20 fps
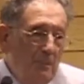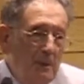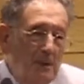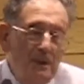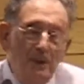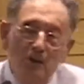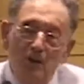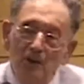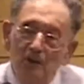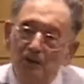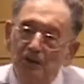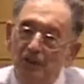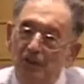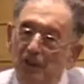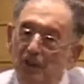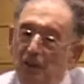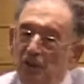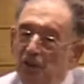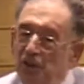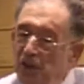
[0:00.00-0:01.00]

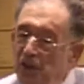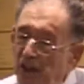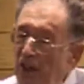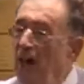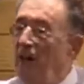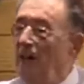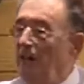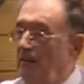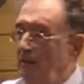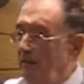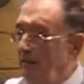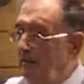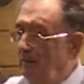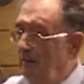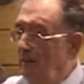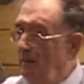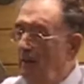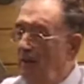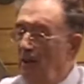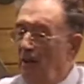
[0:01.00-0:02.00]
Because Shiite
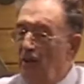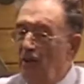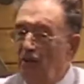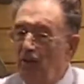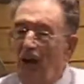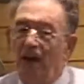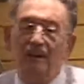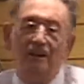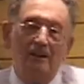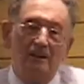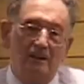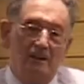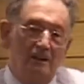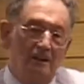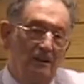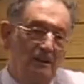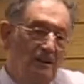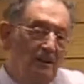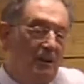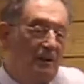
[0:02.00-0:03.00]

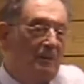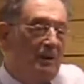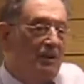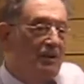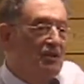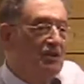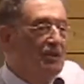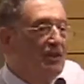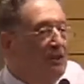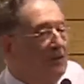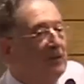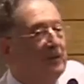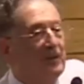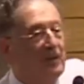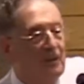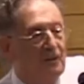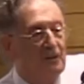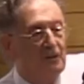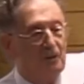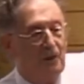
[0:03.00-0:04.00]
radicalism is
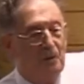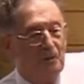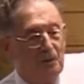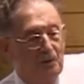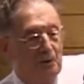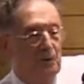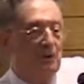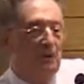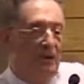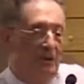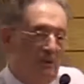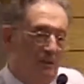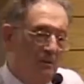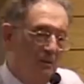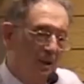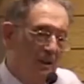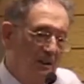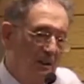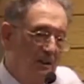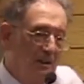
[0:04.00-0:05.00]
different from Sunni
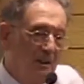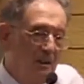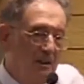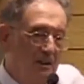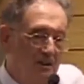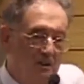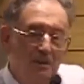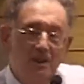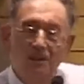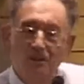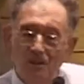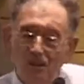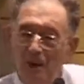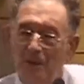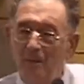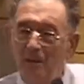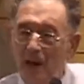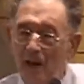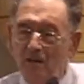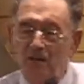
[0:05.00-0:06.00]
radicalism in
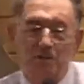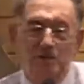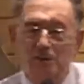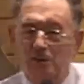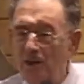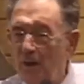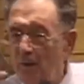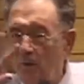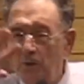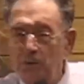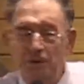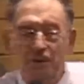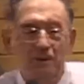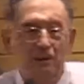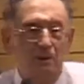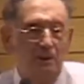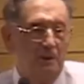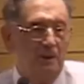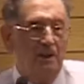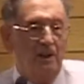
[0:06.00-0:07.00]
some aspects, I won't
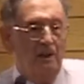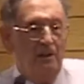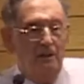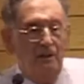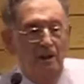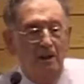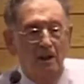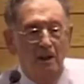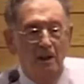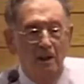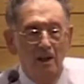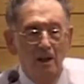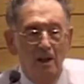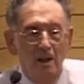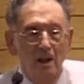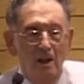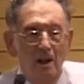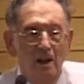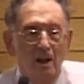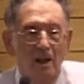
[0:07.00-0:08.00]
deal with that.
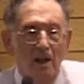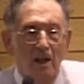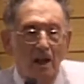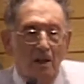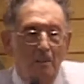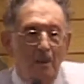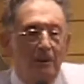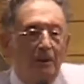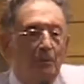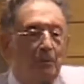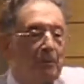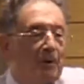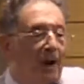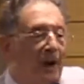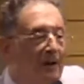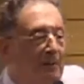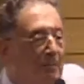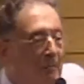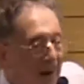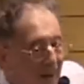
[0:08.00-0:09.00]
But the
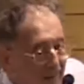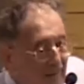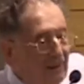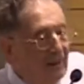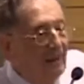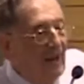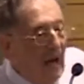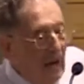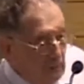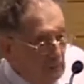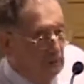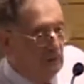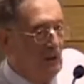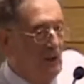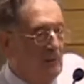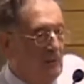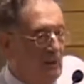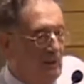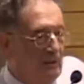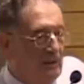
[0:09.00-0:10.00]
pragmatic
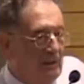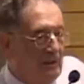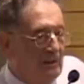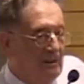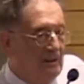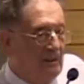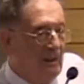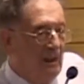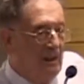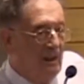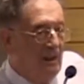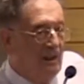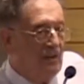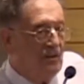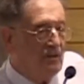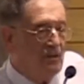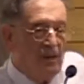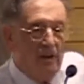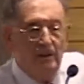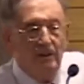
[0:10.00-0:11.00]
outcome of it
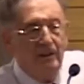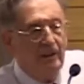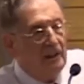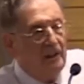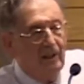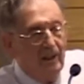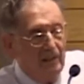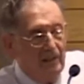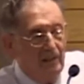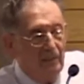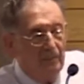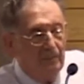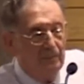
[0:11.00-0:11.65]
is very clear.